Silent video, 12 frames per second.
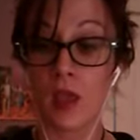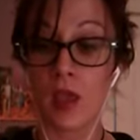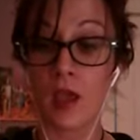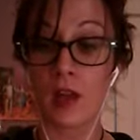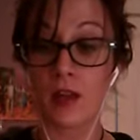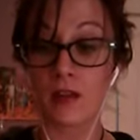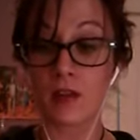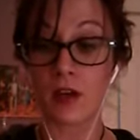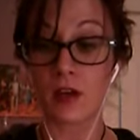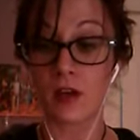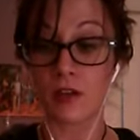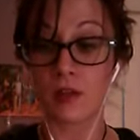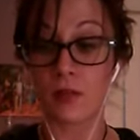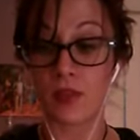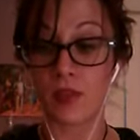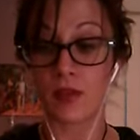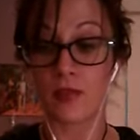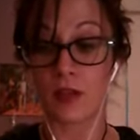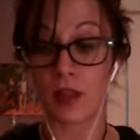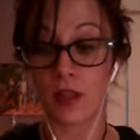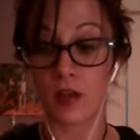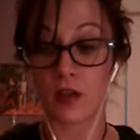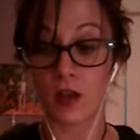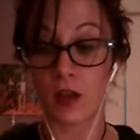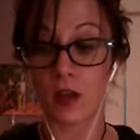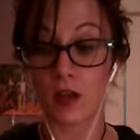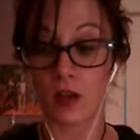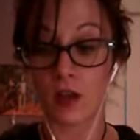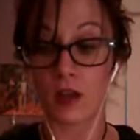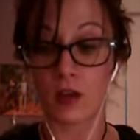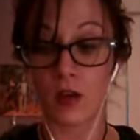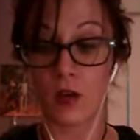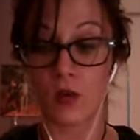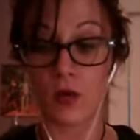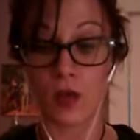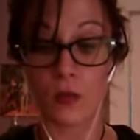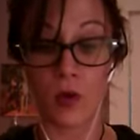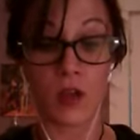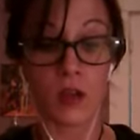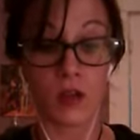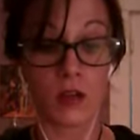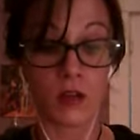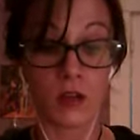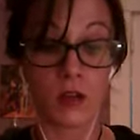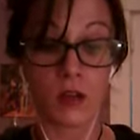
It is going to hurt them that they feel like you're not, you know, it will.